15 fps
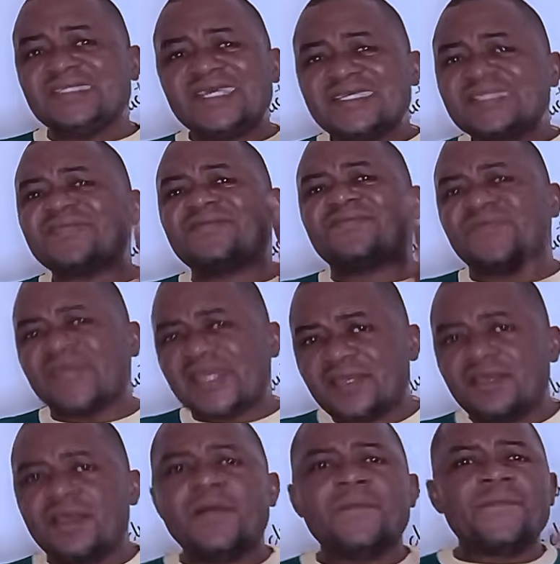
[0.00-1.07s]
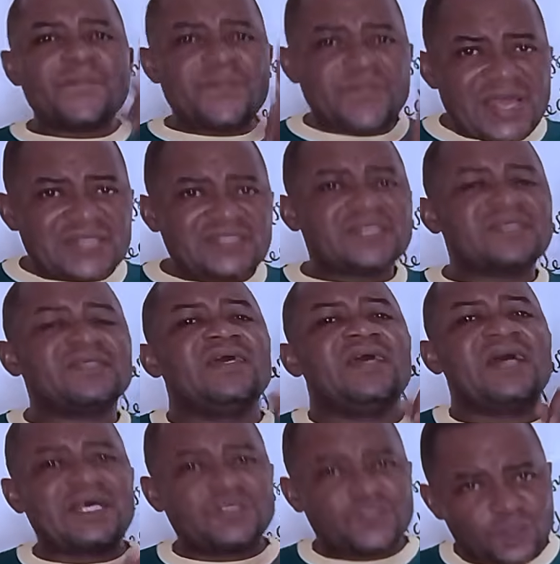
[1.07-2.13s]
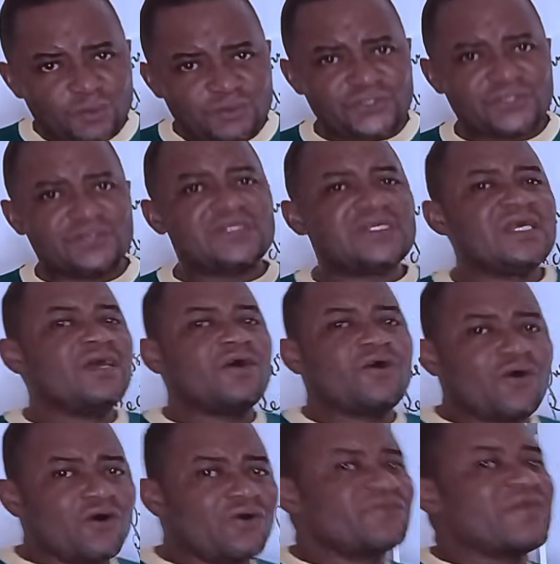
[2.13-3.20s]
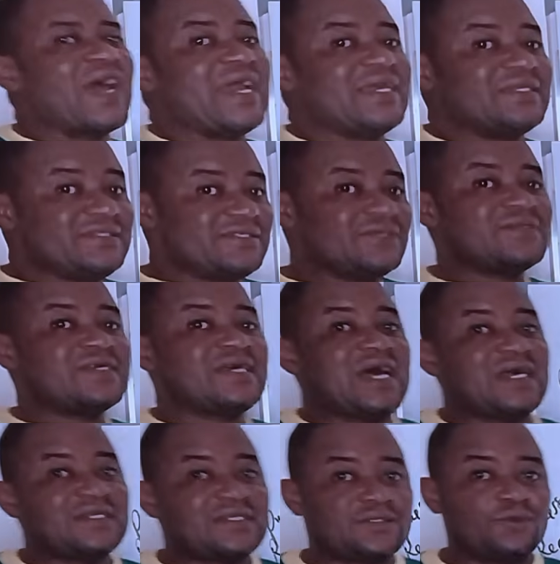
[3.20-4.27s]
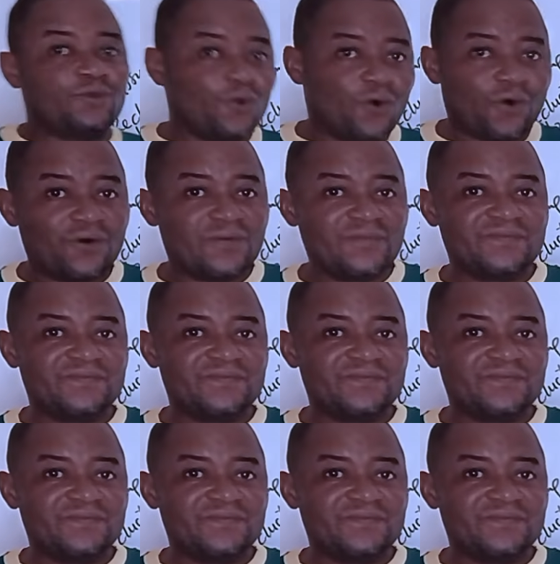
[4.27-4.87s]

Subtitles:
These three basic assumptions of ideal gas law